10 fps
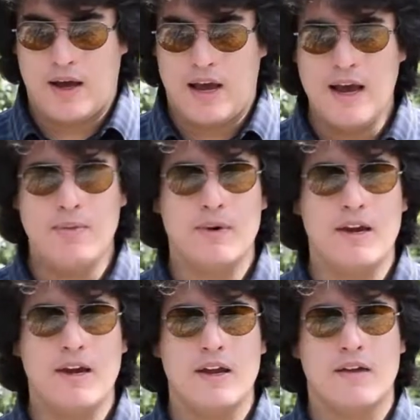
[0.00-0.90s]

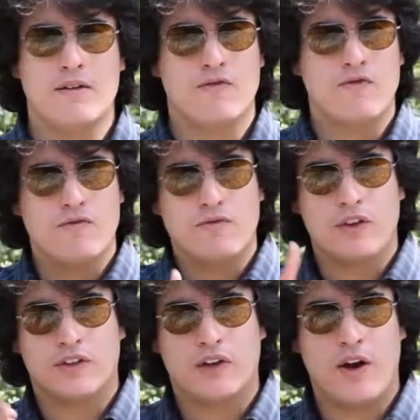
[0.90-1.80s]
Every
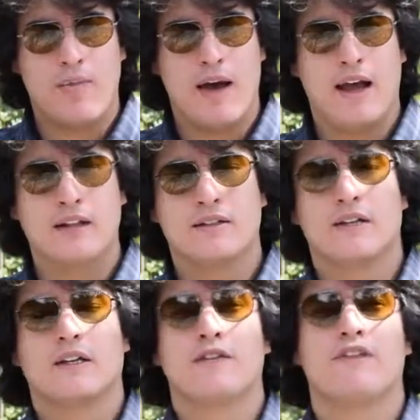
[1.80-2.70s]
determined
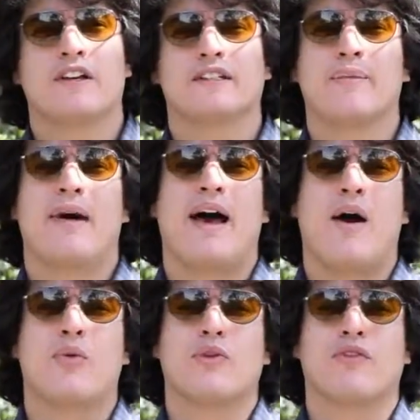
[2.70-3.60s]
fixed
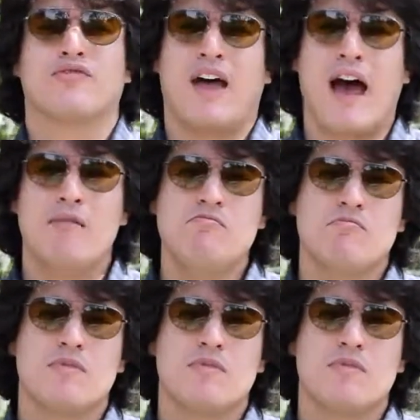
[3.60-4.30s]
amount of time,